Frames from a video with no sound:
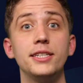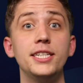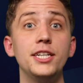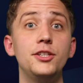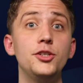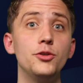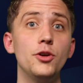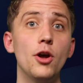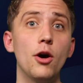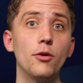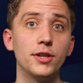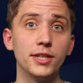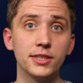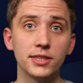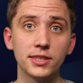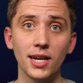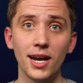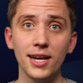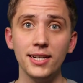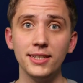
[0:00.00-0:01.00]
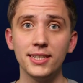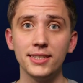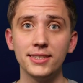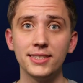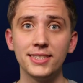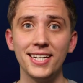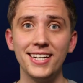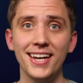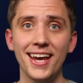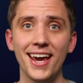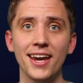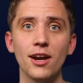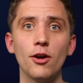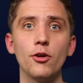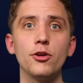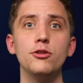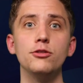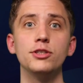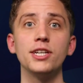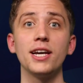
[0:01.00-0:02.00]
Did you know that scientists today are
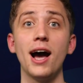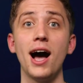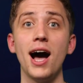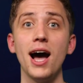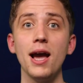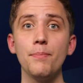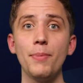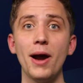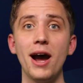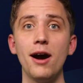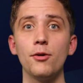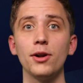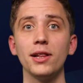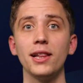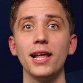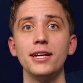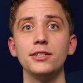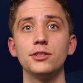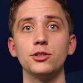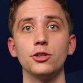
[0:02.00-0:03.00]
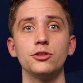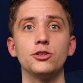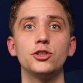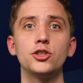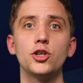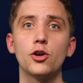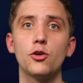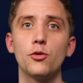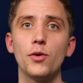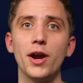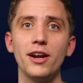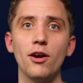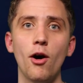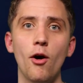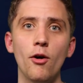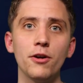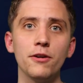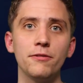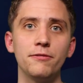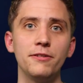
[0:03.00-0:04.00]
using high-power lasers to create
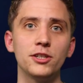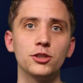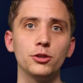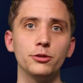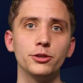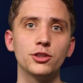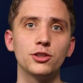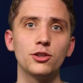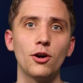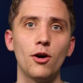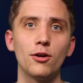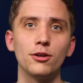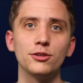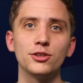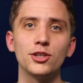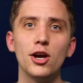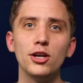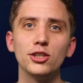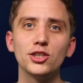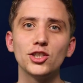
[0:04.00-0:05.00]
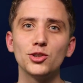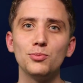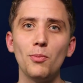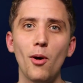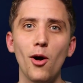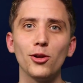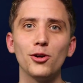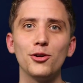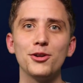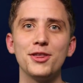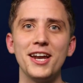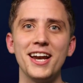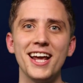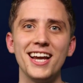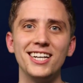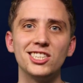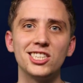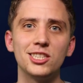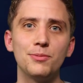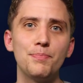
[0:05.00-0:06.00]
artificial stars smaller than
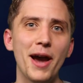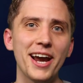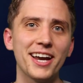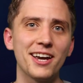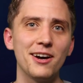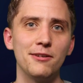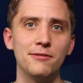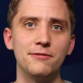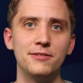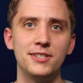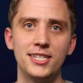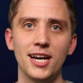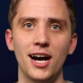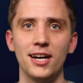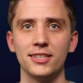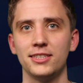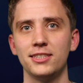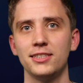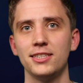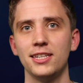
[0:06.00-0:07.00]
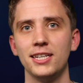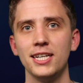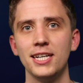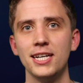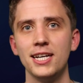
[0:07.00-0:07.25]
a speck of dust?